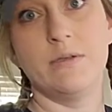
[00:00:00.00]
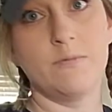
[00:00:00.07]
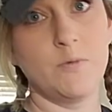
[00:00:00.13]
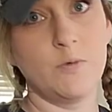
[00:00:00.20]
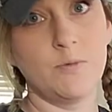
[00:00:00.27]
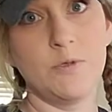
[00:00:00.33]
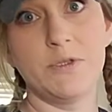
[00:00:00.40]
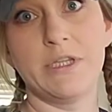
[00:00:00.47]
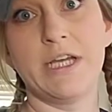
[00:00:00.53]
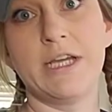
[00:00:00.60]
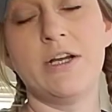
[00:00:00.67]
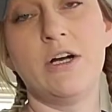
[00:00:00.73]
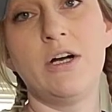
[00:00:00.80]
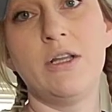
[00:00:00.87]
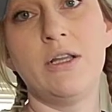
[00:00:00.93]
We'll put that
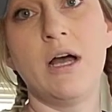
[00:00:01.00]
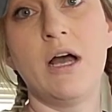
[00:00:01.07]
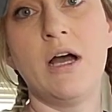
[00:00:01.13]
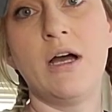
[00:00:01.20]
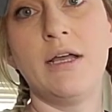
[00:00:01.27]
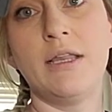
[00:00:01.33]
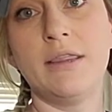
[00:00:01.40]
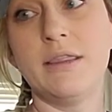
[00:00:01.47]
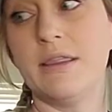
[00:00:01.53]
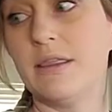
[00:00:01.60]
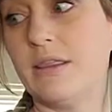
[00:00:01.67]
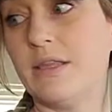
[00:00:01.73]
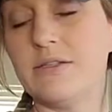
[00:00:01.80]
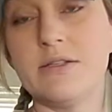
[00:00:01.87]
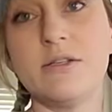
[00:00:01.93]
all on
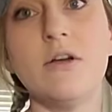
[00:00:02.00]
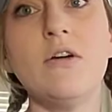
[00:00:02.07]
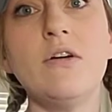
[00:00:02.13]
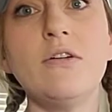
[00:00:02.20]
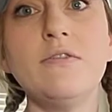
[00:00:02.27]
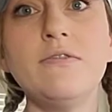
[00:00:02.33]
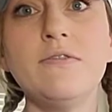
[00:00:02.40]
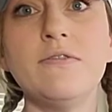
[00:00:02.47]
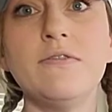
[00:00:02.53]
the stove